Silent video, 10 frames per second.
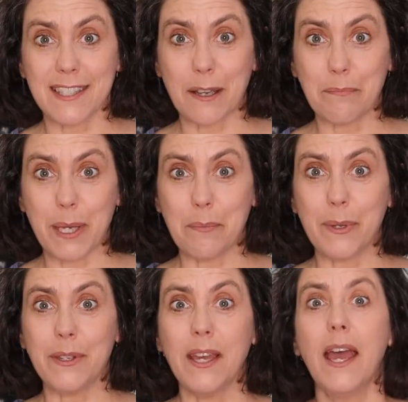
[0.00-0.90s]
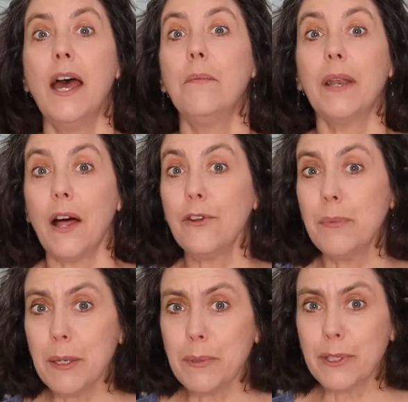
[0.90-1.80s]
to some people, but
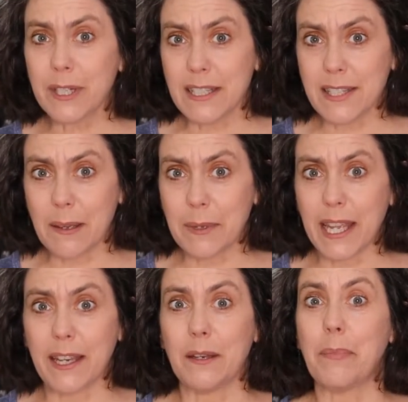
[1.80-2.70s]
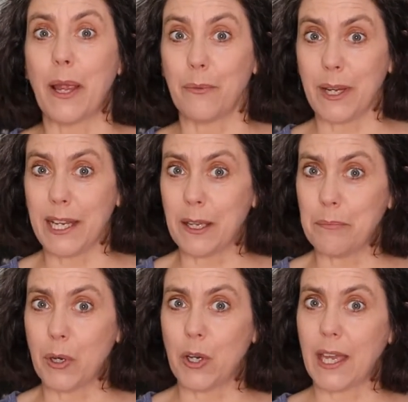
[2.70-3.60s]
other people are intimidated by reading a
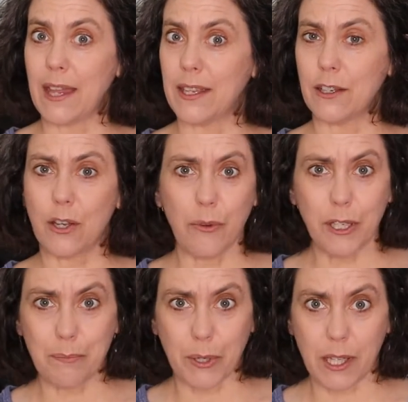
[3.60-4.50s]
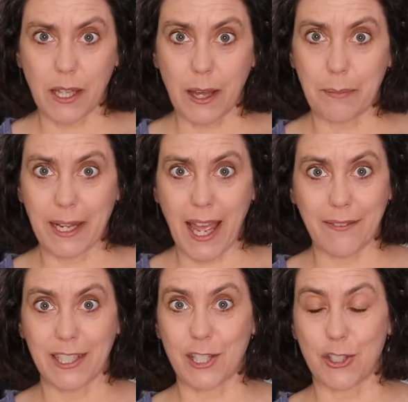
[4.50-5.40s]
book and then going to book club and
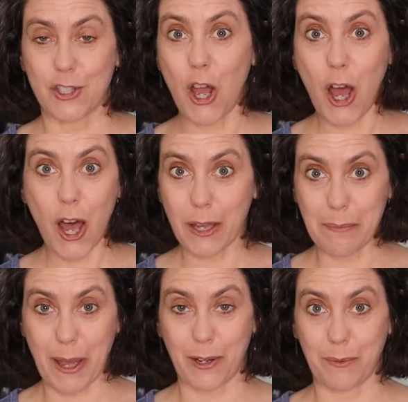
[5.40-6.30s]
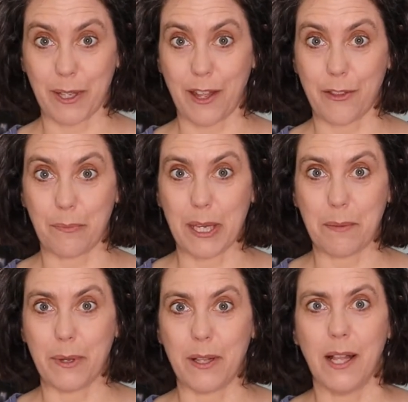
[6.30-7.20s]
having to talk about it with other
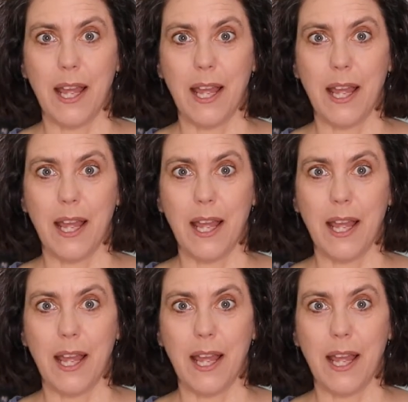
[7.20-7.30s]
people.